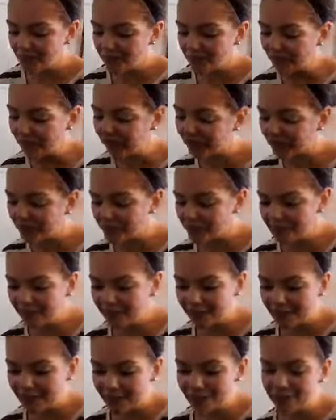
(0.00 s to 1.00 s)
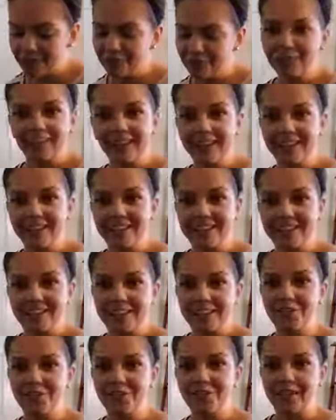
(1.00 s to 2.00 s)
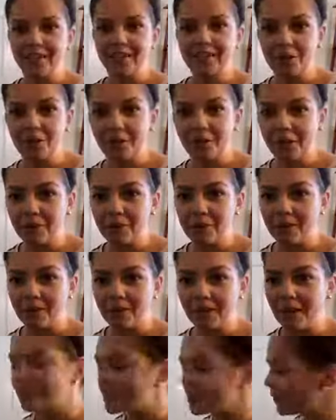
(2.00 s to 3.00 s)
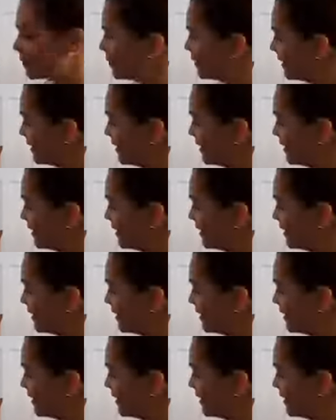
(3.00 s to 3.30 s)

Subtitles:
My loving fiance knew I needed to pick me up, so